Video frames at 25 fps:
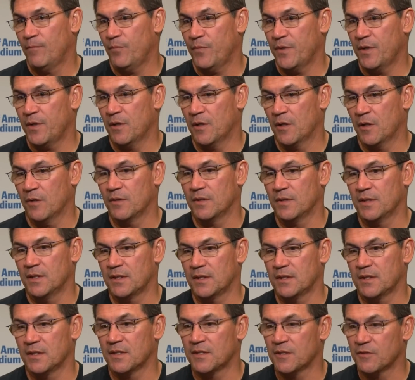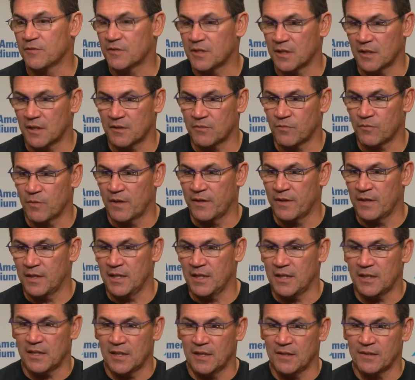You know, it, it's interesting because one of the
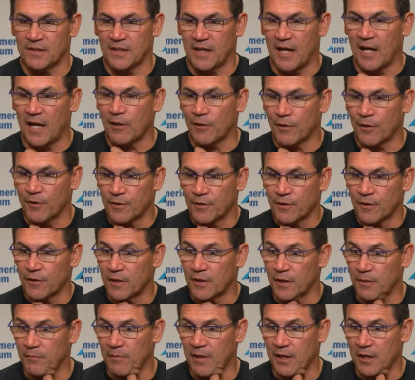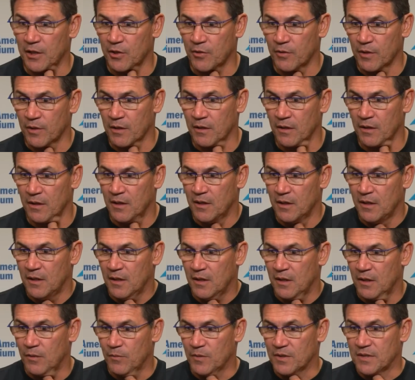neat things that I learned early in my career
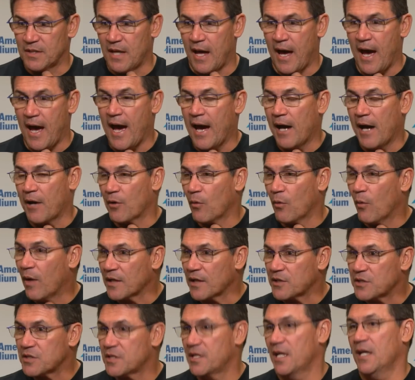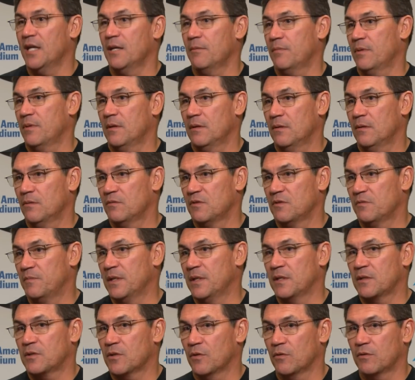was how to watch tape. I was
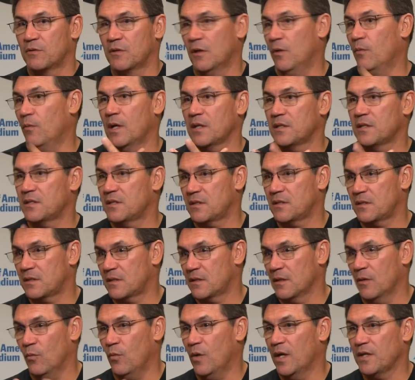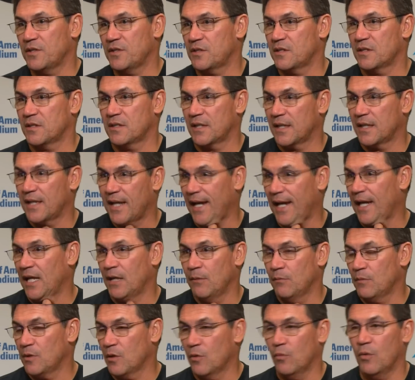being told, don't watch, don't watch the
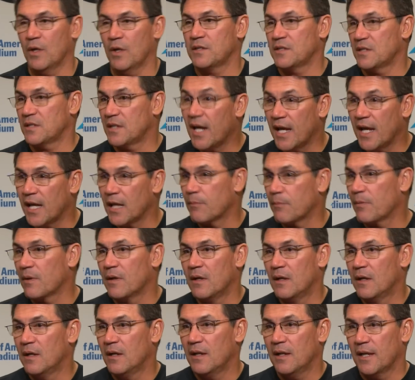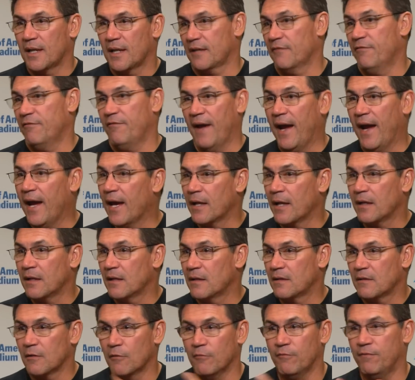game, don't watch tape like a fan,
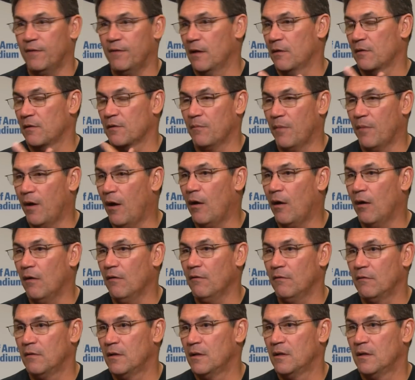don't follow the ball.